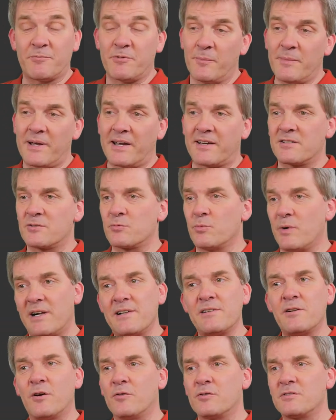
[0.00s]
for Mac is
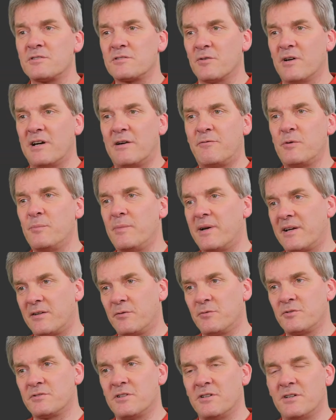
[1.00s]
well known, so every Mac
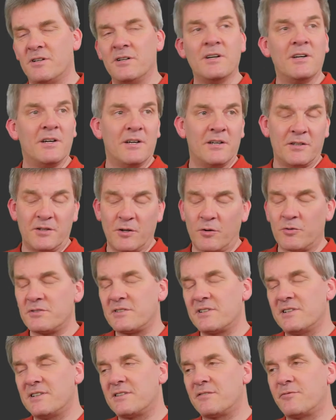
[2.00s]
user
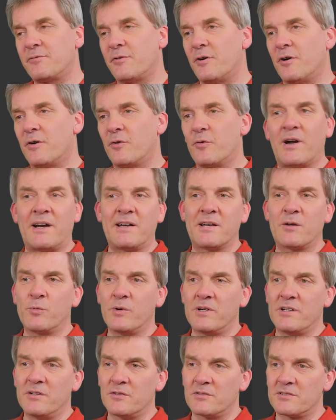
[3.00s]
knows it for running
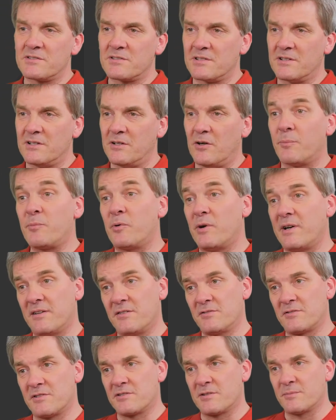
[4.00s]
Windows
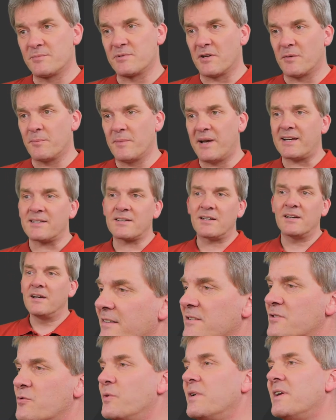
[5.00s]
operating systems on Mac.
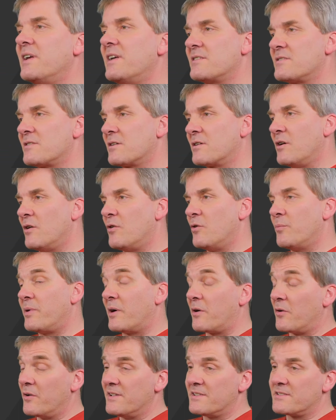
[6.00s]
3 years ago,
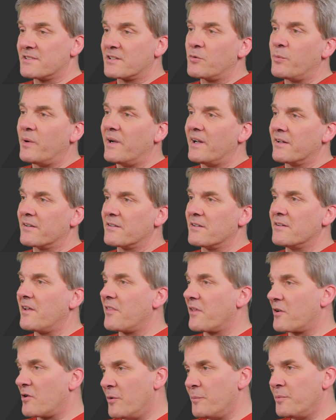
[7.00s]
Parallels acquired
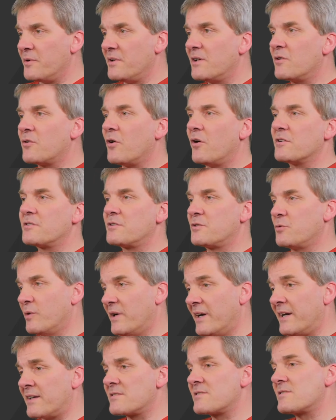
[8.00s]
another company called
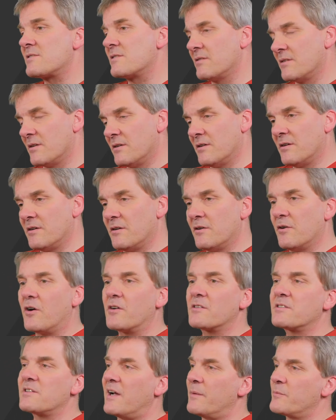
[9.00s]
2X, a
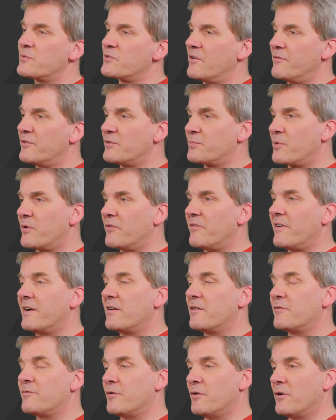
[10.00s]
long-time service
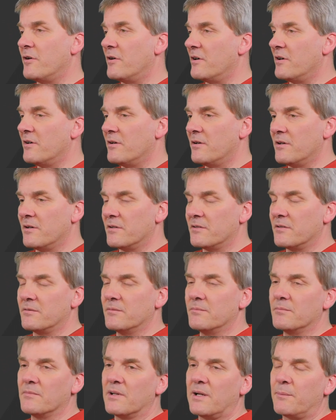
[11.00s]
provider for
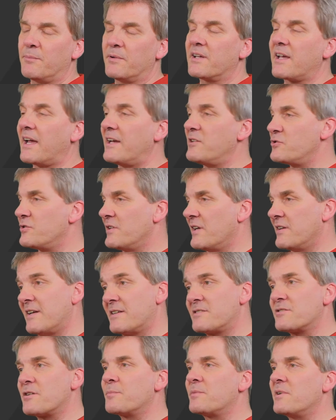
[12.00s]
application and
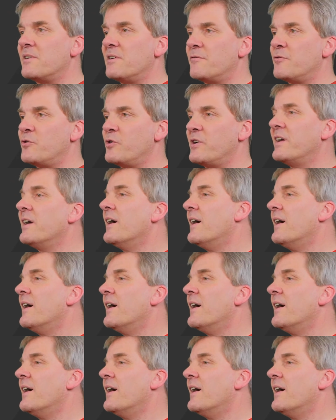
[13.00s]
desktop delivery,